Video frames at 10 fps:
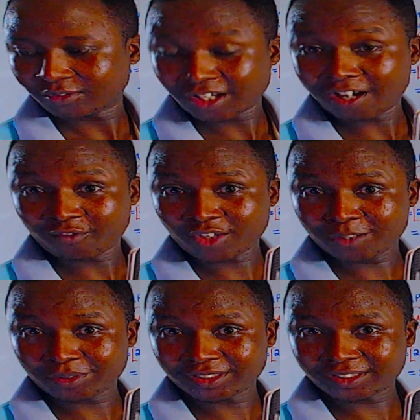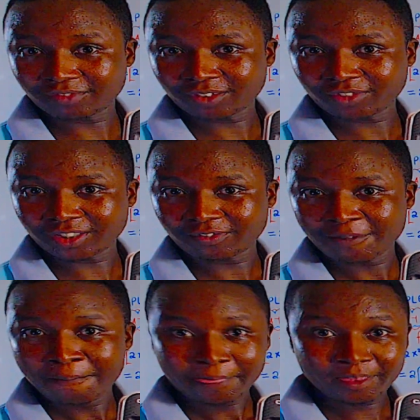half 1 point.
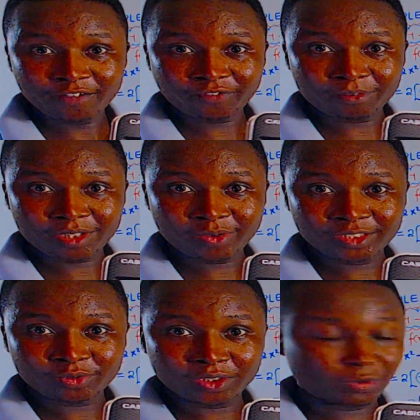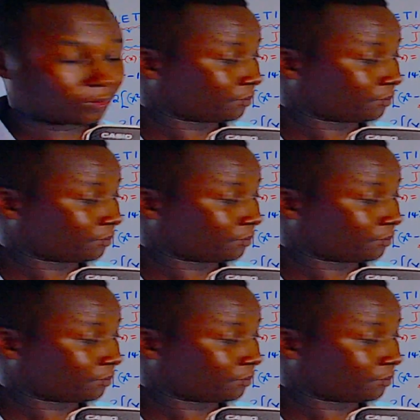Then from here, what do we do?